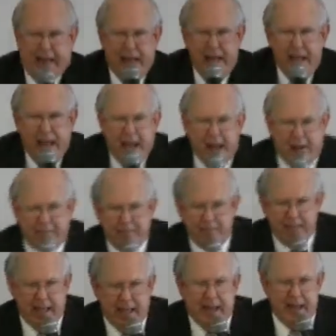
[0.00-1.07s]
Uh, and,
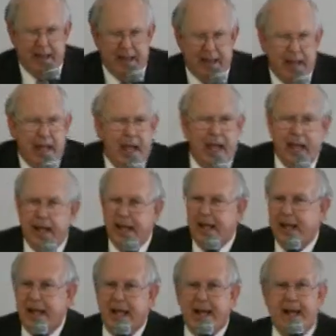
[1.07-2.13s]
and, and, and,
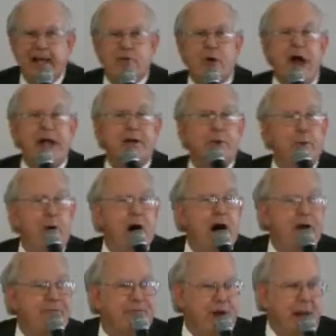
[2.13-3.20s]
and, and he tried to
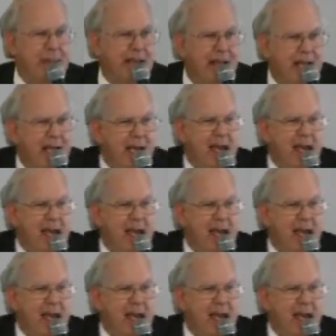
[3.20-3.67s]
run from it.